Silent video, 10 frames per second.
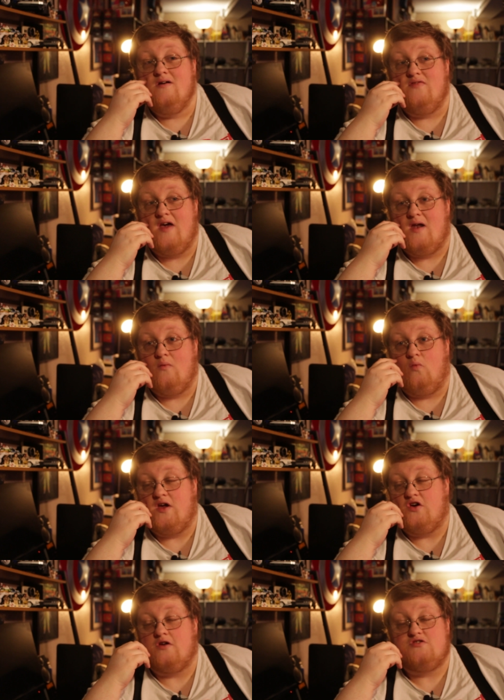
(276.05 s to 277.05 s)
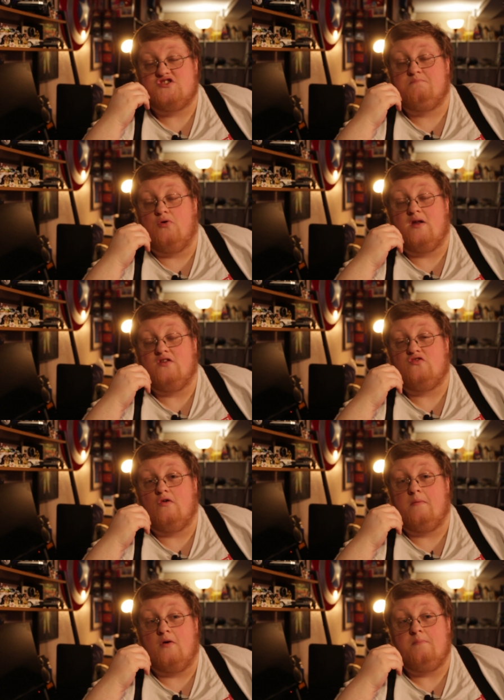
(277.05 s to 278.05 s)
than what you could just put
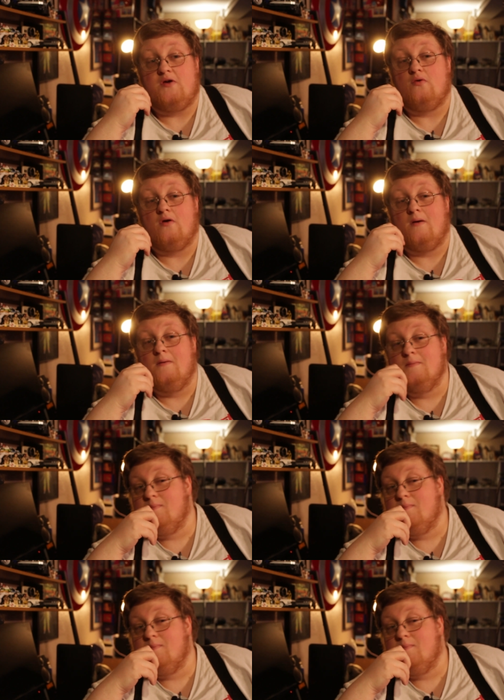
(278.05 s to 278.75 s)
into a computer.